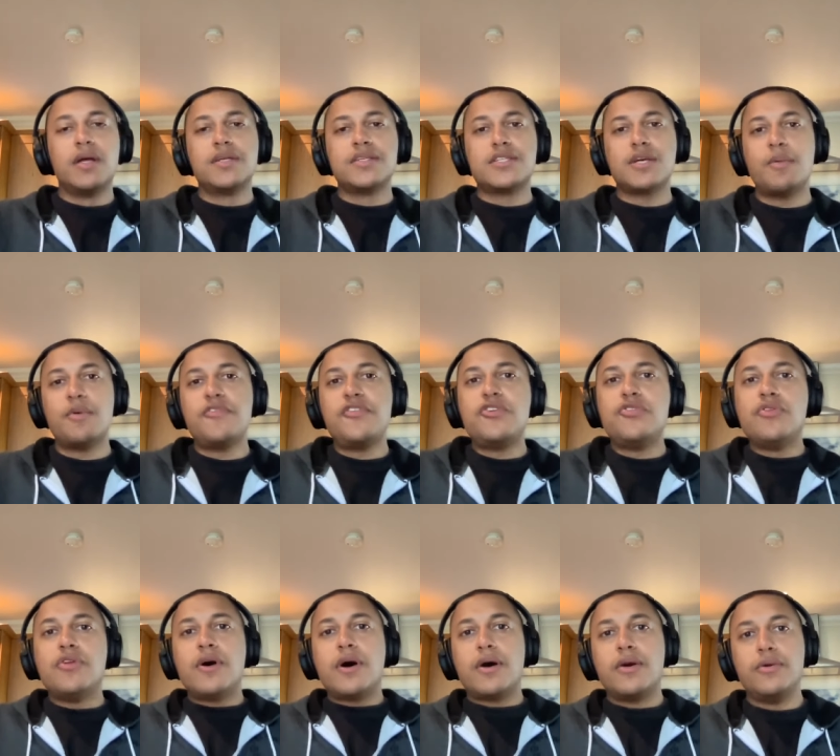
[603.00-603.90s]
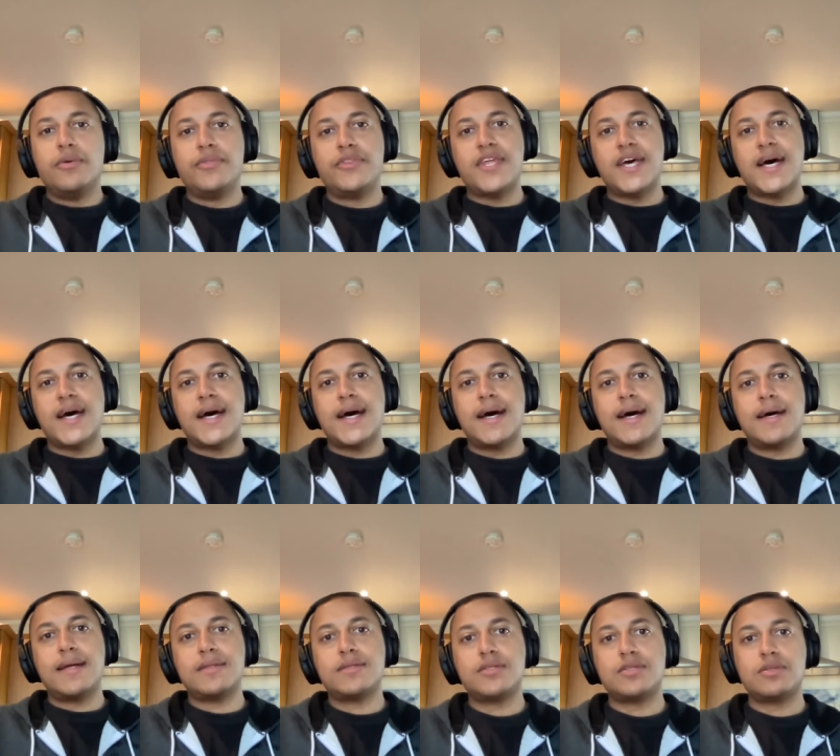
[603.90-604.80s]
some of you know
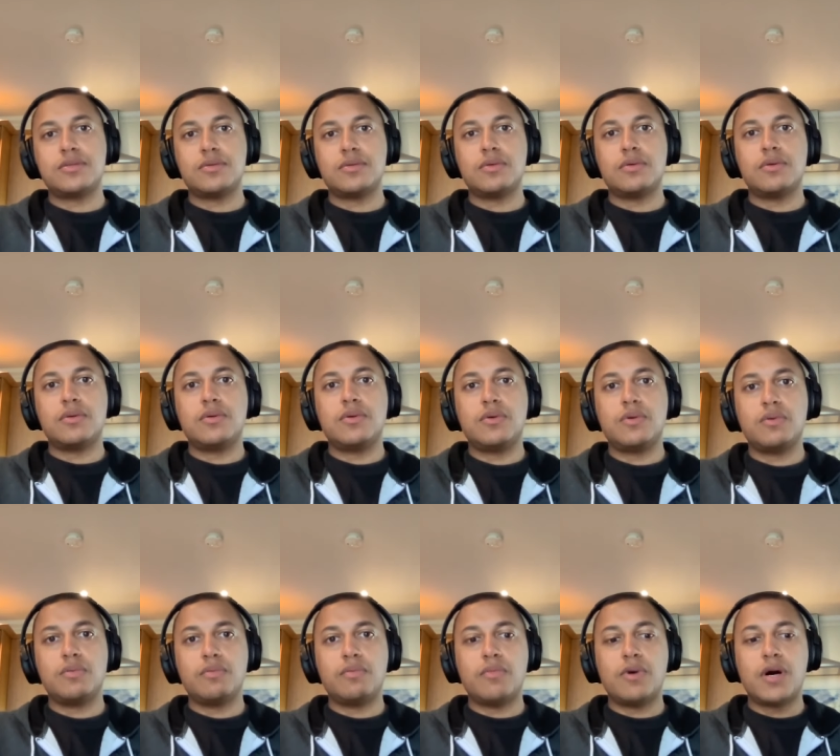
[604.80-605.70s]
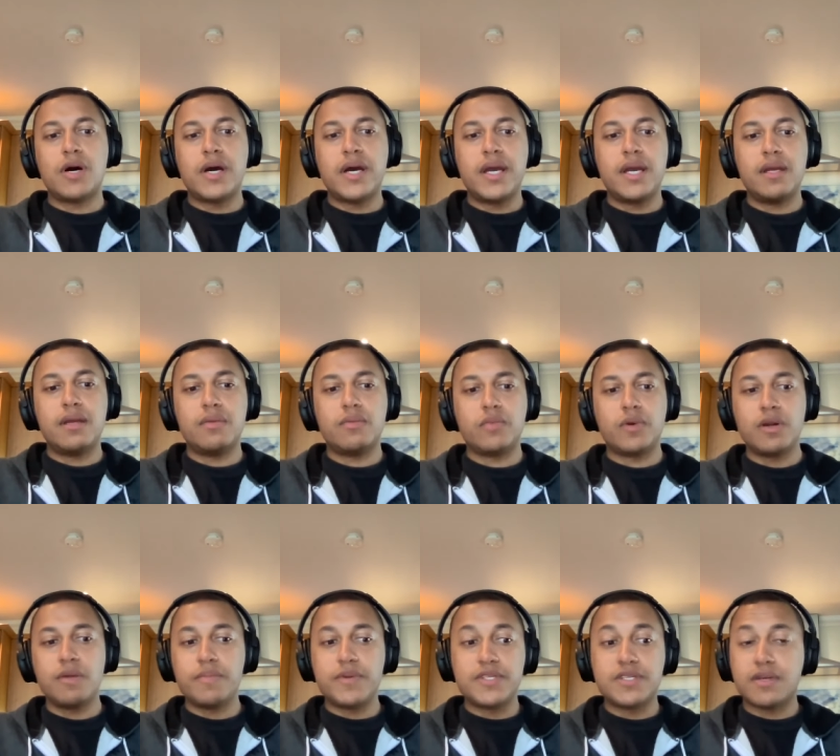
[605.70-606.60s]
that my one
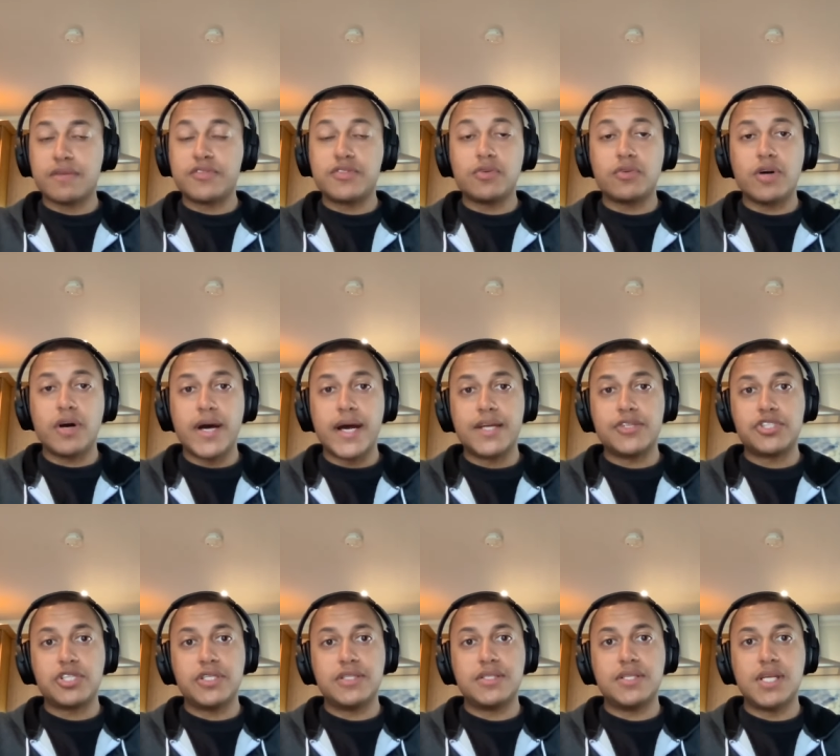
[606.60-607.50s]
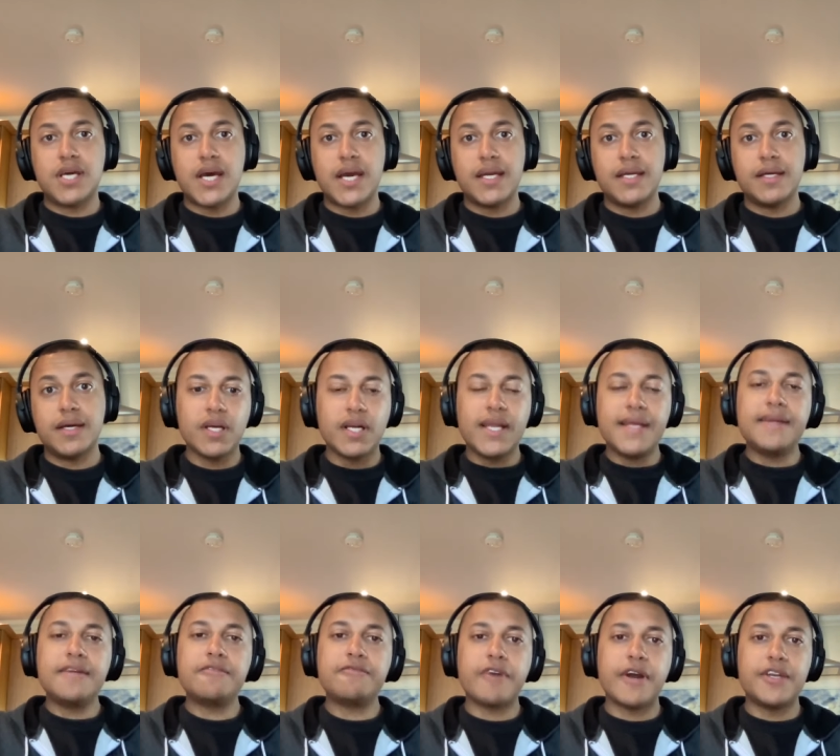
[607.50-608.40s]
of the business I've still got actually today,
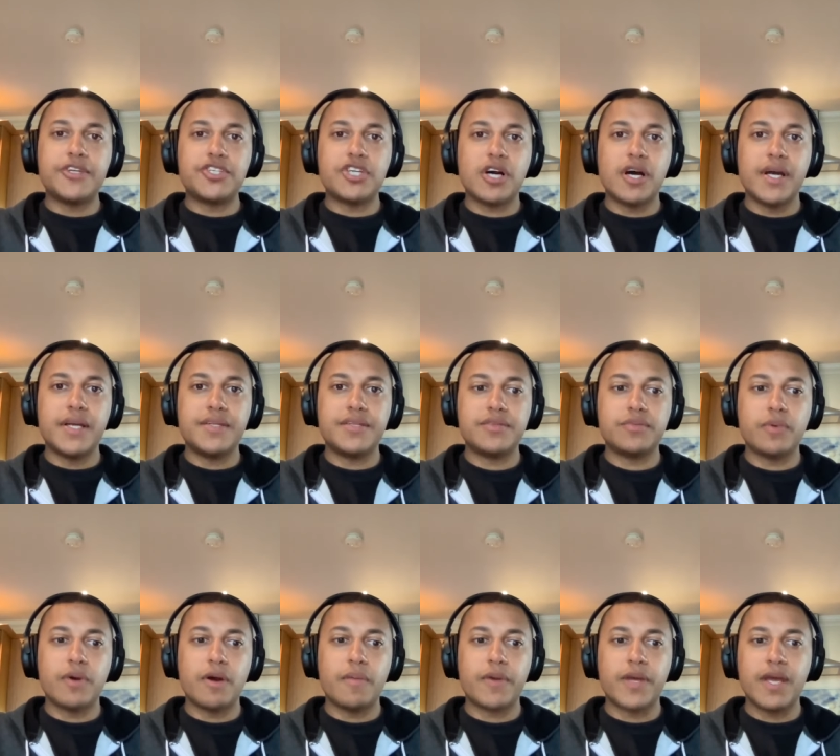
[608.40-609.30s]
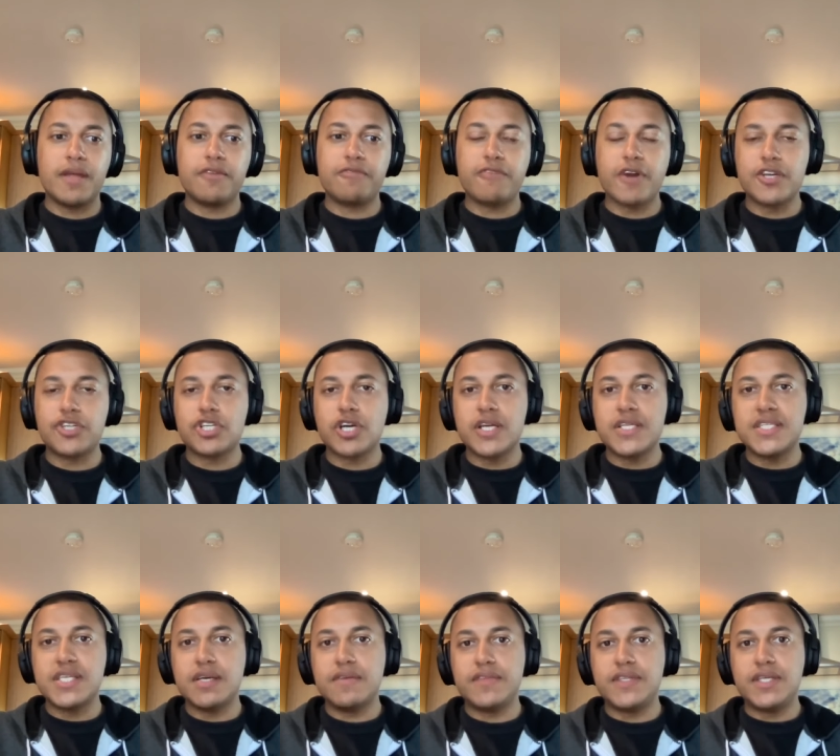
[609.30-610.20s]
cleaning franchise, where I became
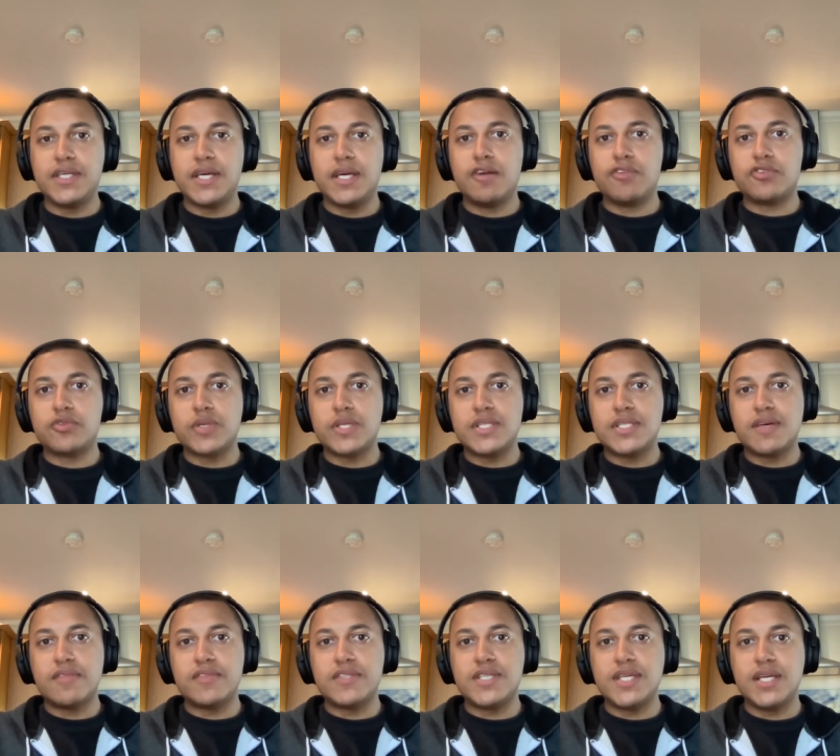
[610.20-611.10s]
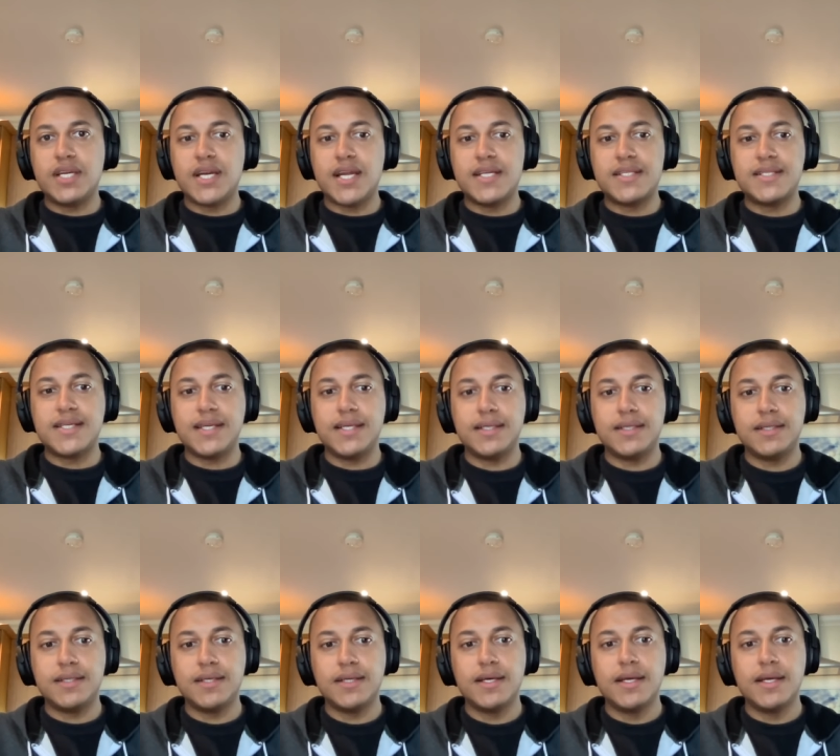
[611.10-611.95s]
franchisee of the year in 2017 and 18,